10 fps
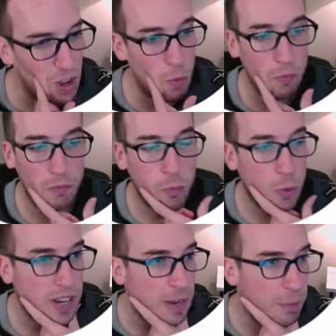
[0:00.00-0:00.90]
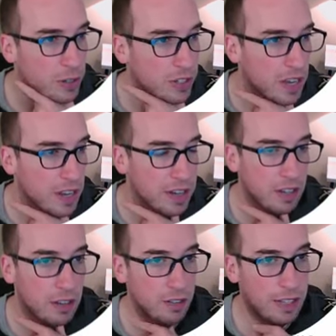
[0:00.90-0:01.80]
own 48%
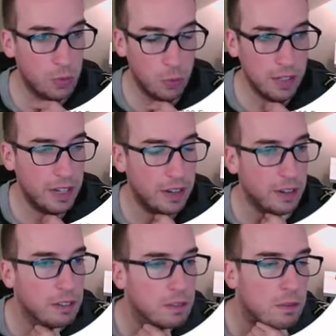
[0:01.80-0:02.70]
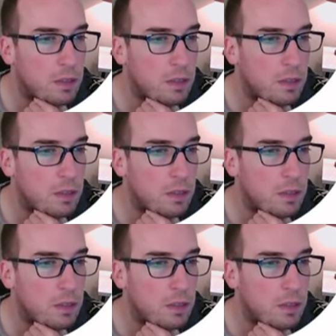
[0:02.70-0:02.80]
of that's old data.